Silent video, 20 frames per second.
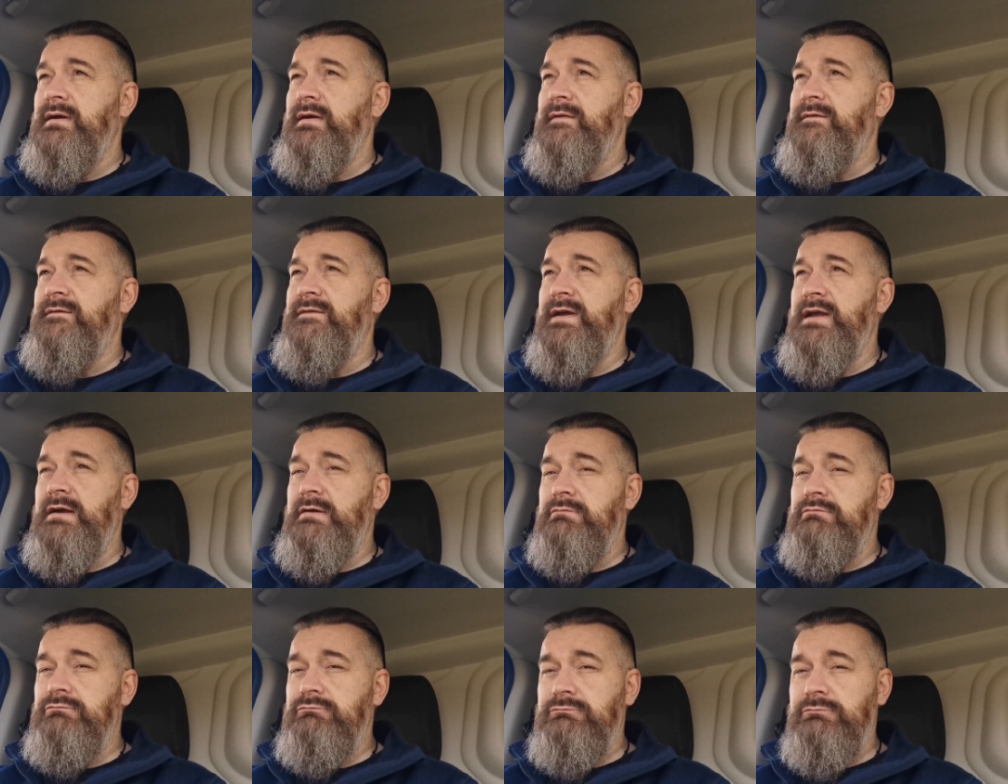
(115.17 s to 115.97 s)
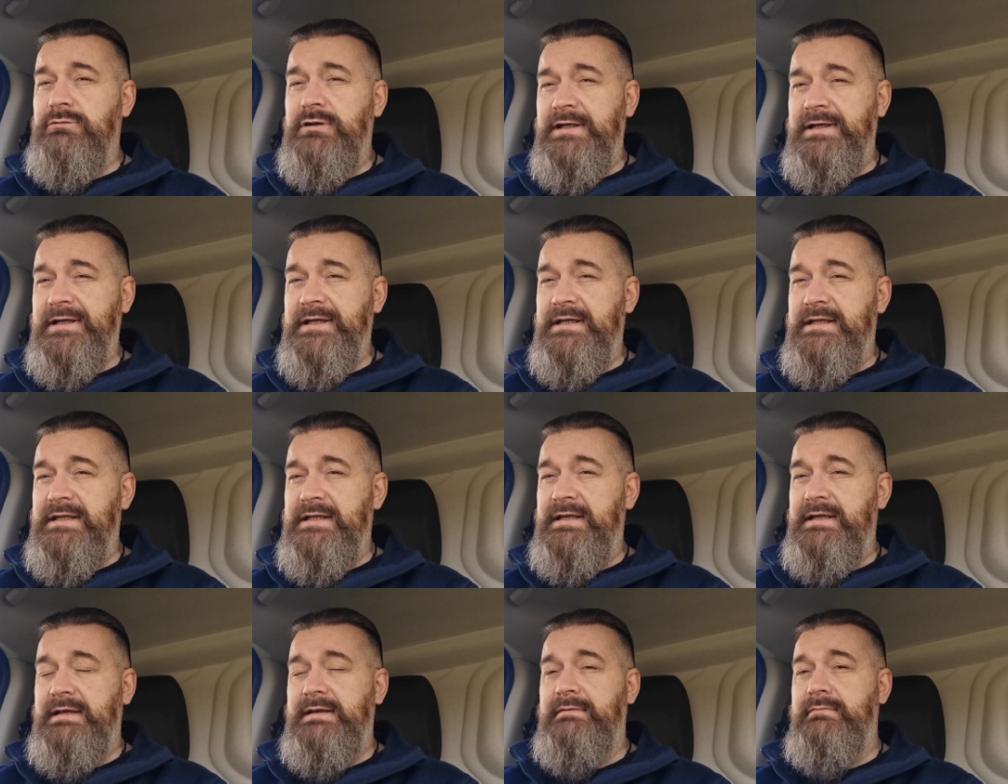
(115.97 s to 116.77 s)
I think
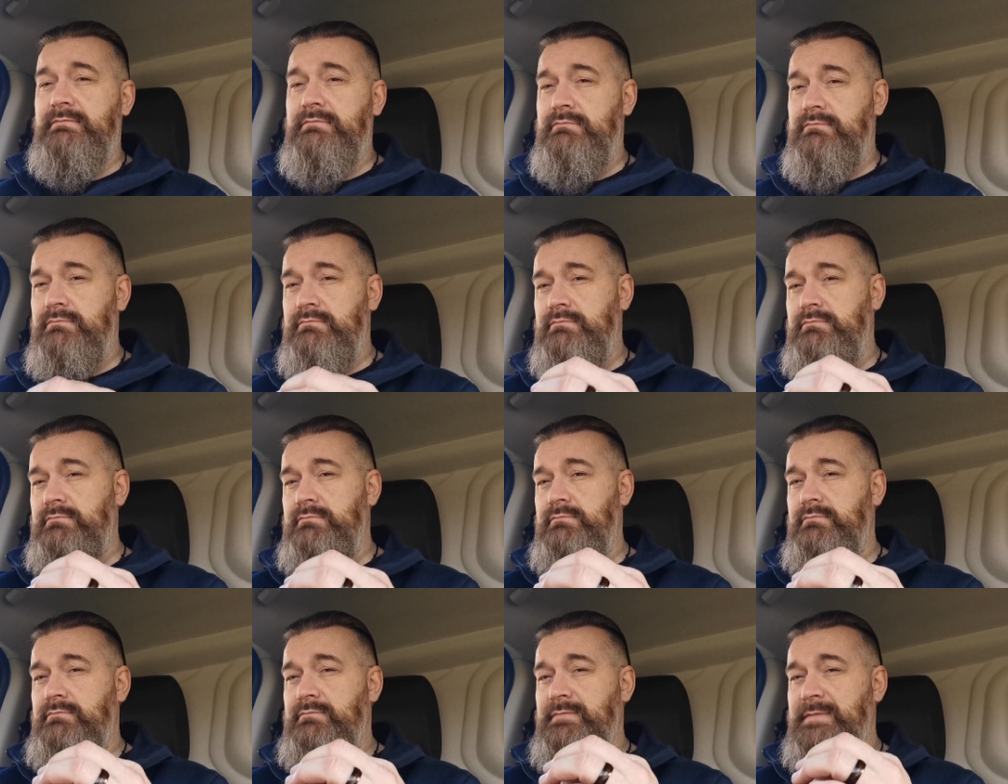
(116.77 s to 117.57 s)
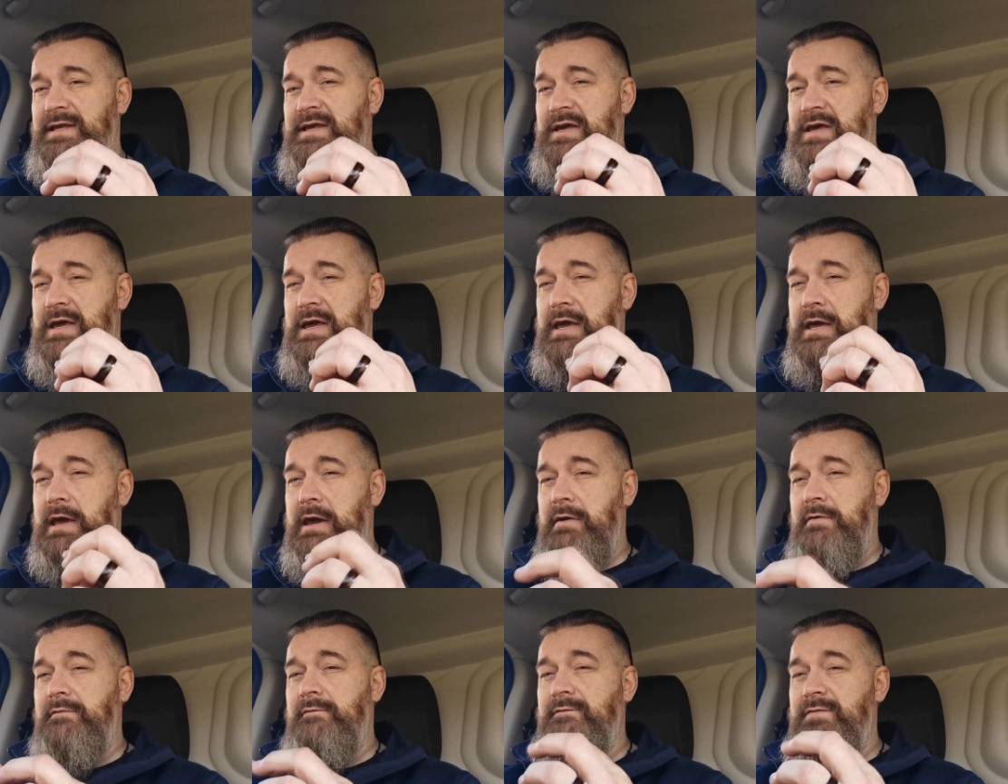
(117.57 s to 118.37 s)
really
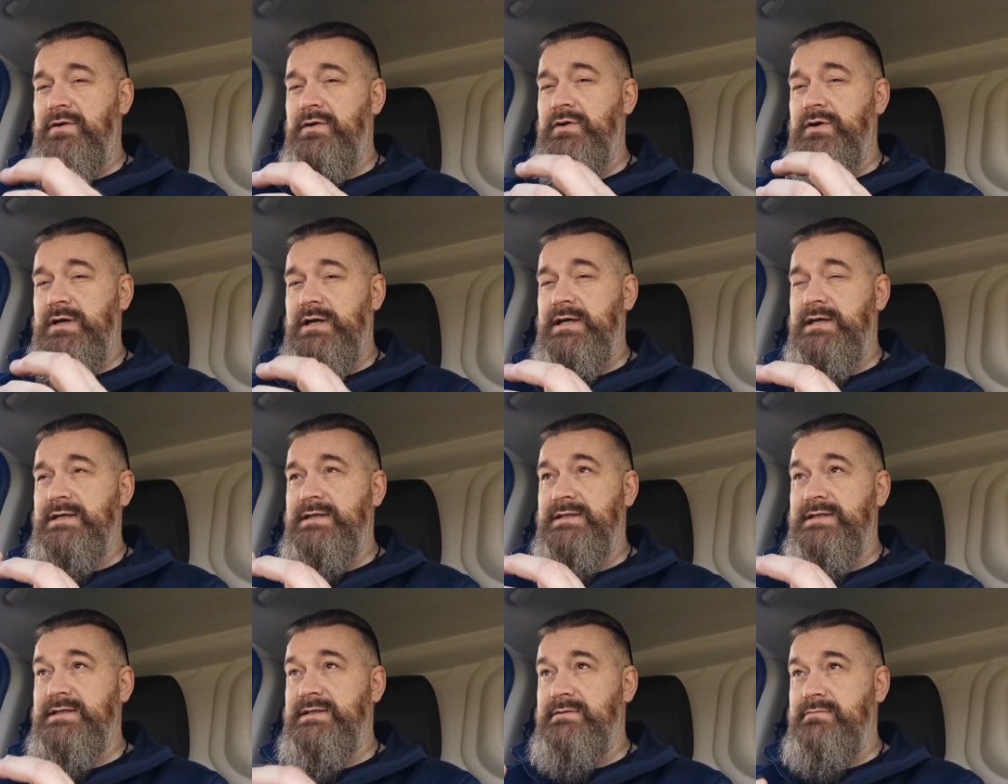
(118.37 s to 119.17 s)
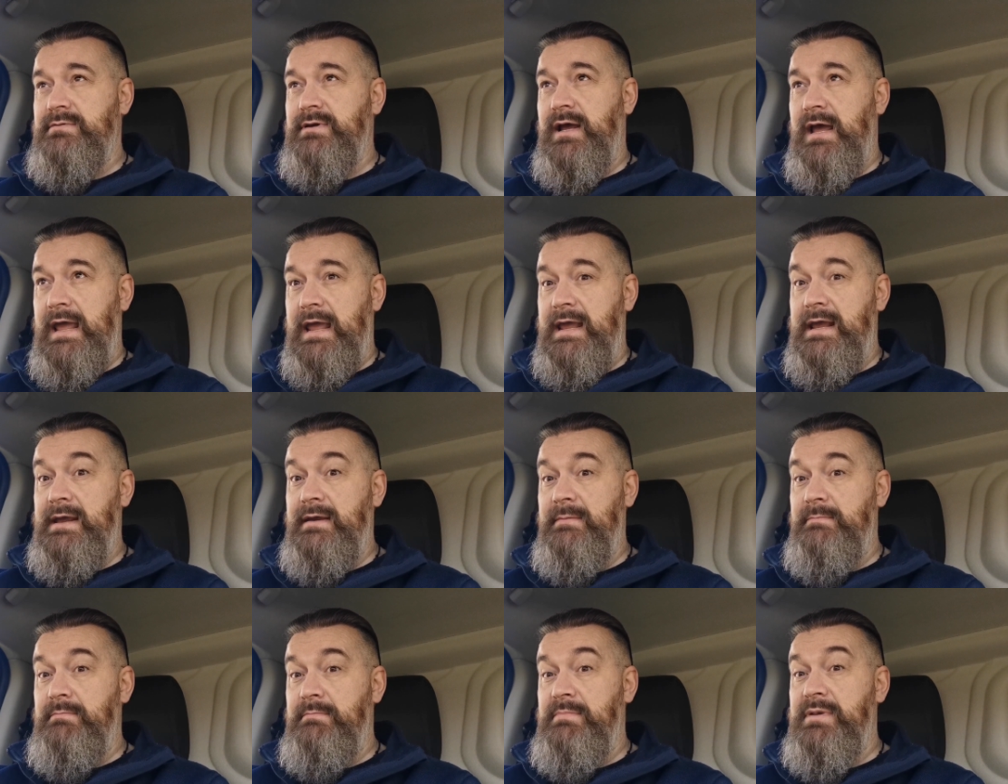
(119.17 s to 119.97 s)
galvanized
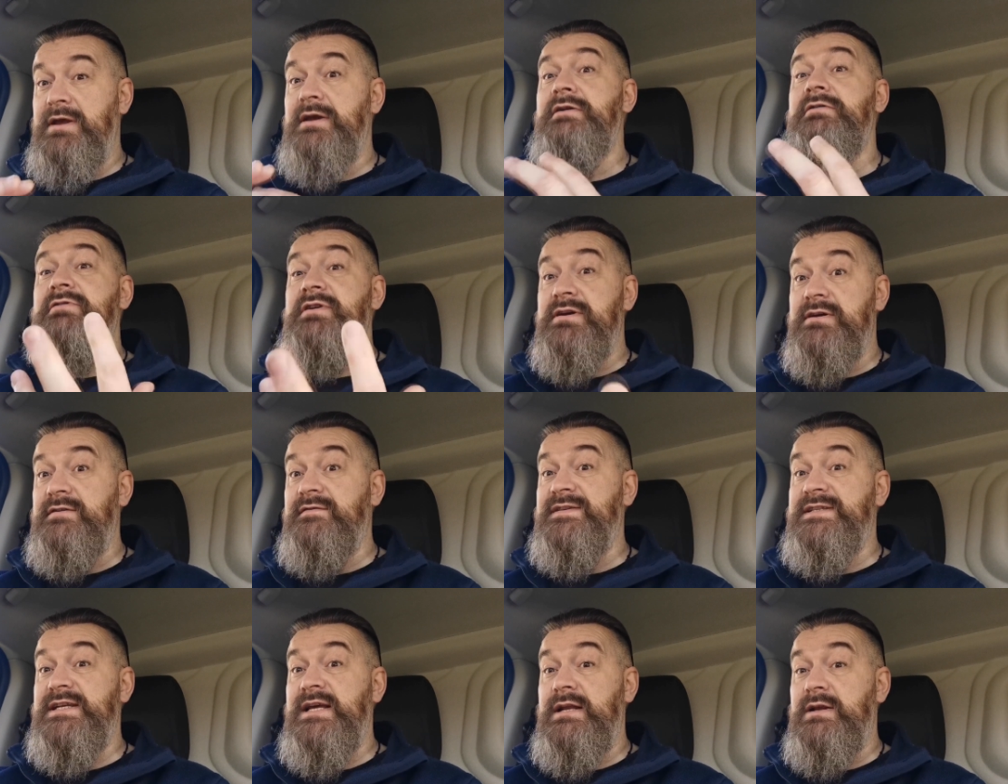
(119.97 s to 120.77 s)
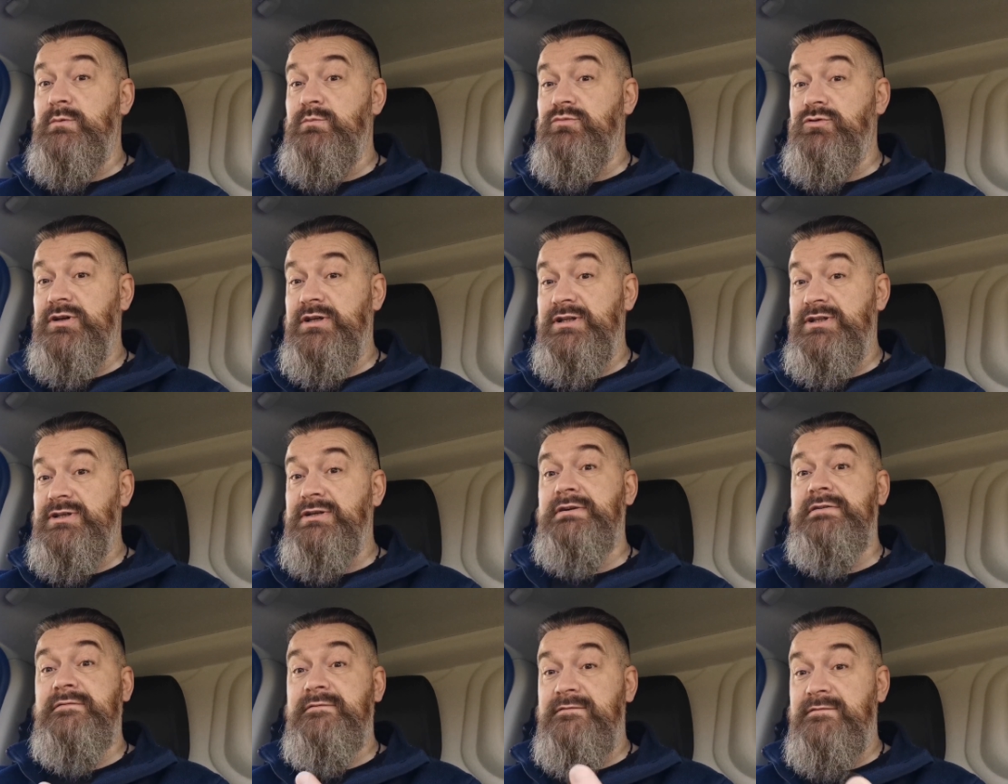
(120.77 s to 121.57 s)
a period of
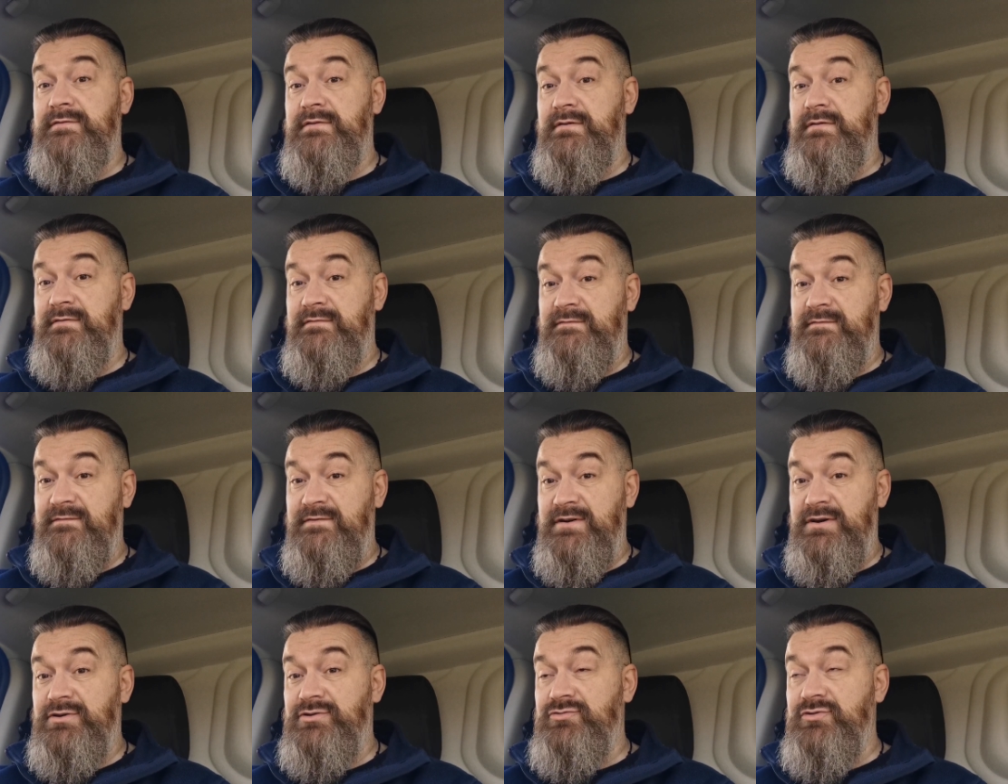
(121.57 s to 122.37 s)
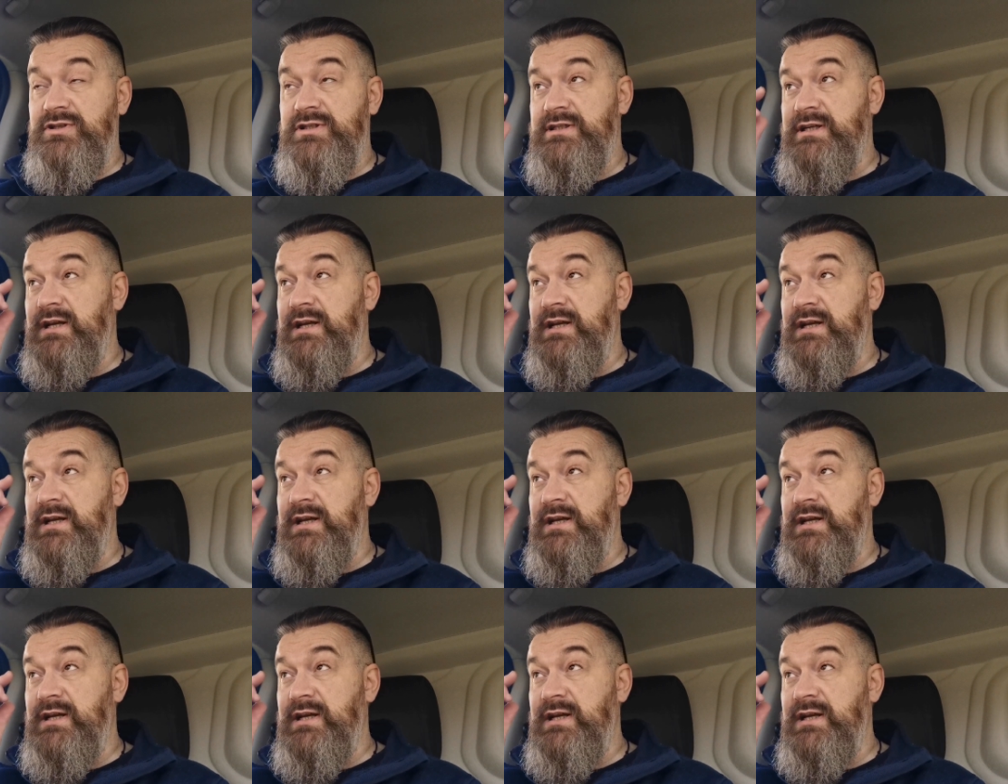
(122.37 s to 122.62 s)
celebration, of, of victory